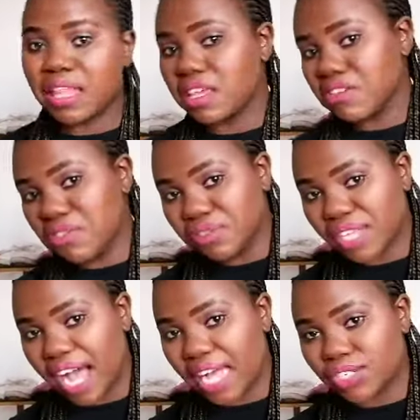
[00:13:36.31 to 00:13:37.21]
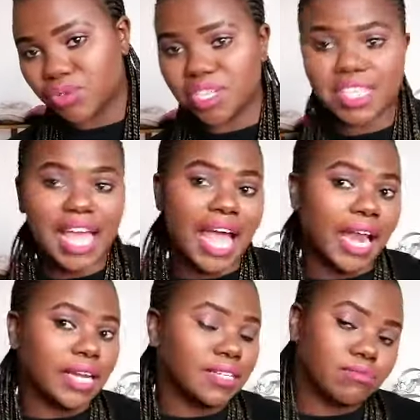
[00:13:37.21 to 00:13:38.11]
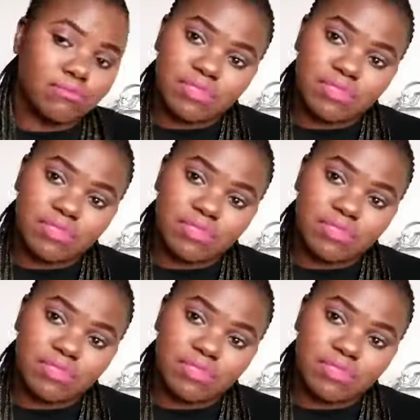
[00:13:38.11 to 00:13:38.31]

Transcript: and the girl's address and